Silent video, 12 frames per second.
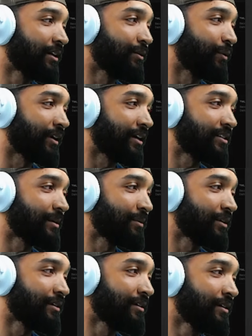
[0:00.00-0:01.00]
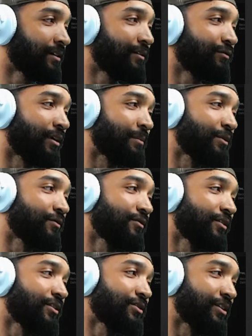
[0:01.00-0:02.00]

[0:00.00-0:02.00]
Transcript: Do I get something from you for this?